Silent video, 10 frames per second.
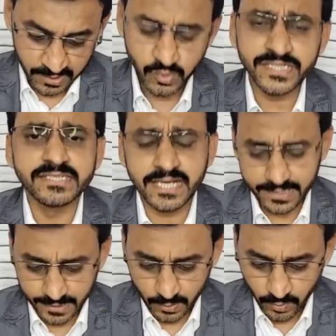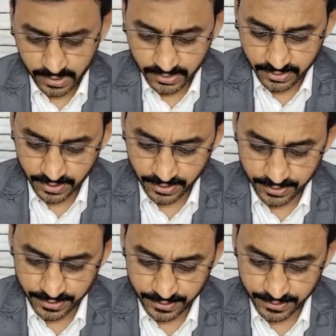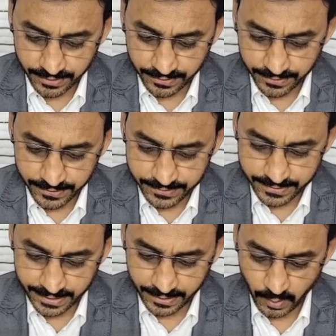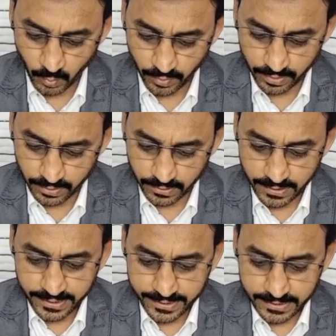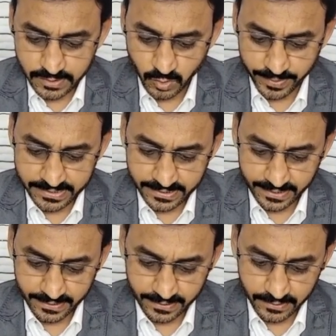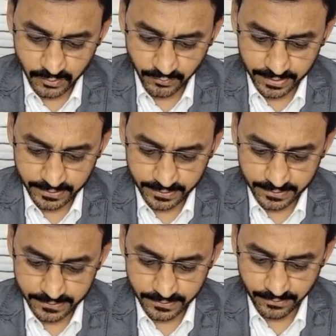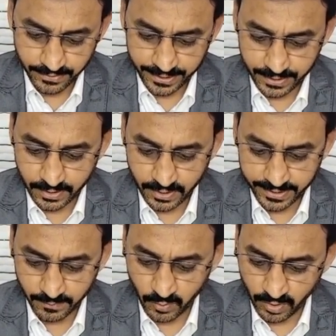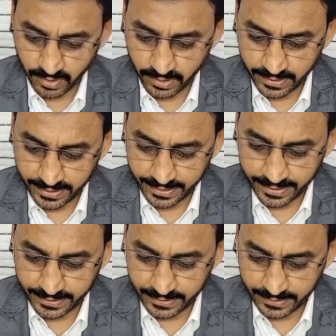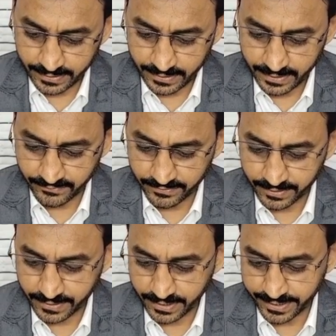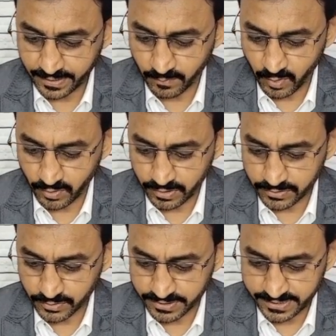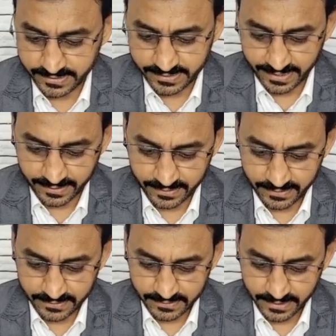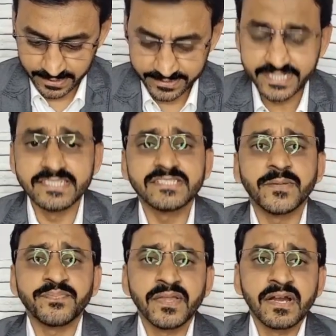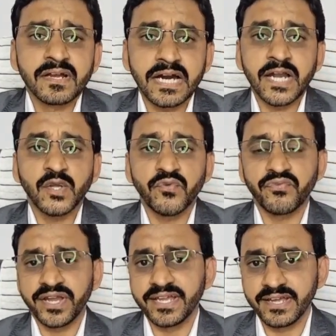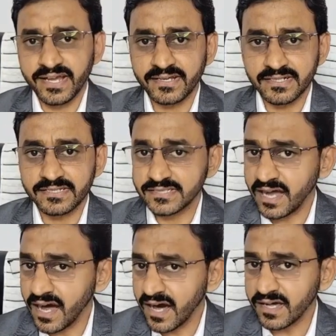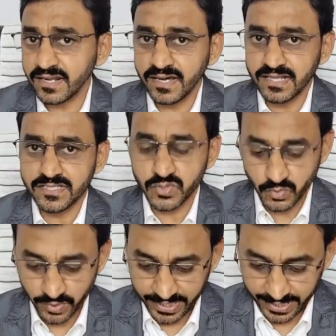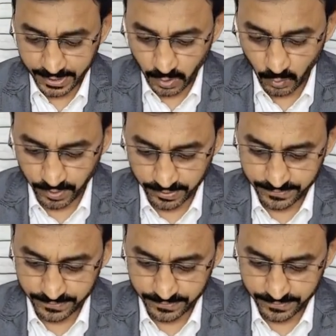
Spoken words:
So these are around 30 degrees acute. It also makes angles with this right cardiac border and left cardiac border. So these angles, these cardiophrenic angles are also acute.